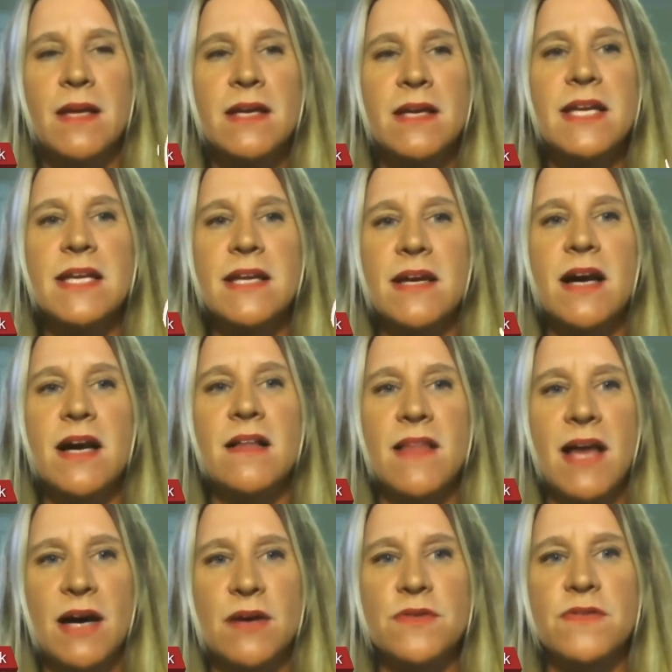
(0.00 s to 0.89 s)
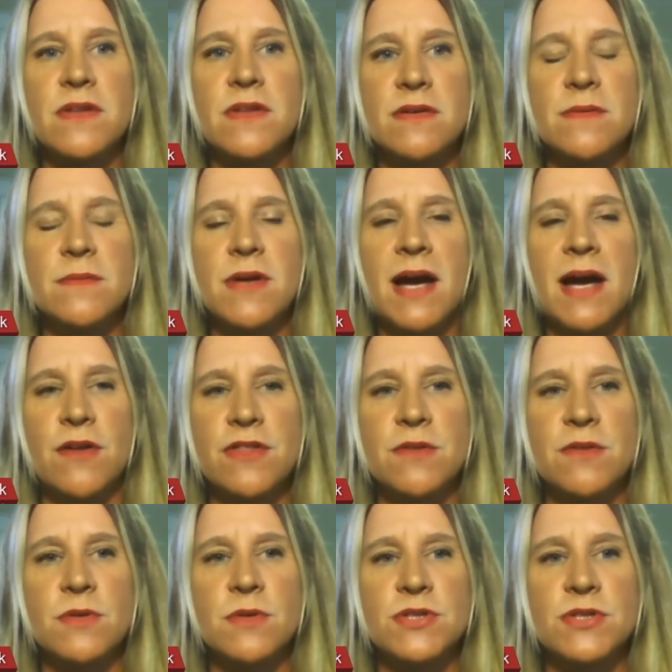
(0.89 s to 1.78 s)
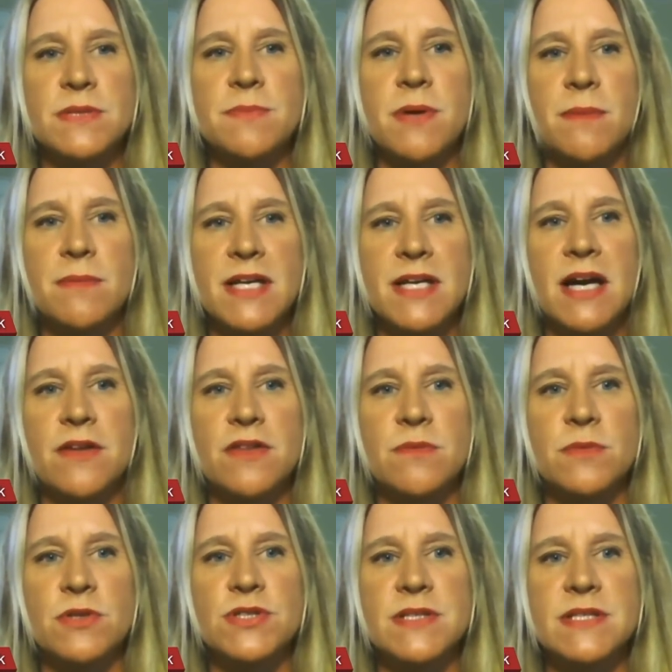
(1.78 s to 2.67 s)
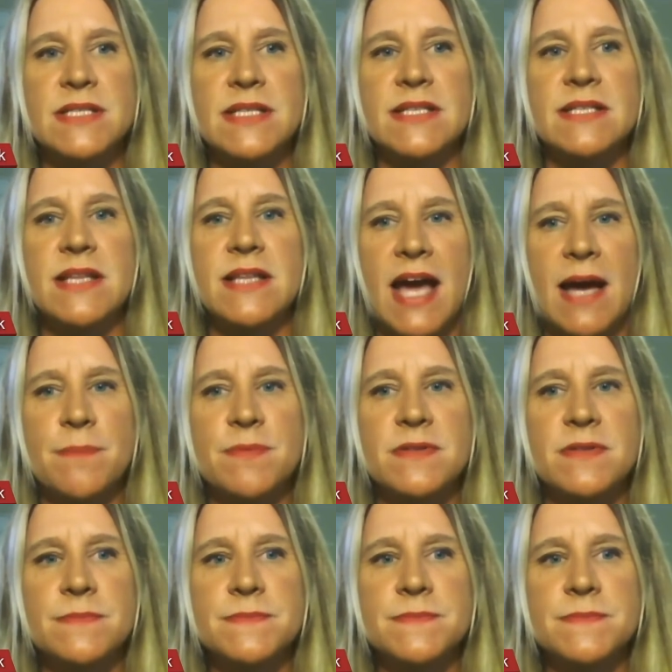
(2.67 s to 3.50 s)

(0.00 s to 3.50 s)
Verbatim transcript: he allows the health emergent public health emergency to lapse.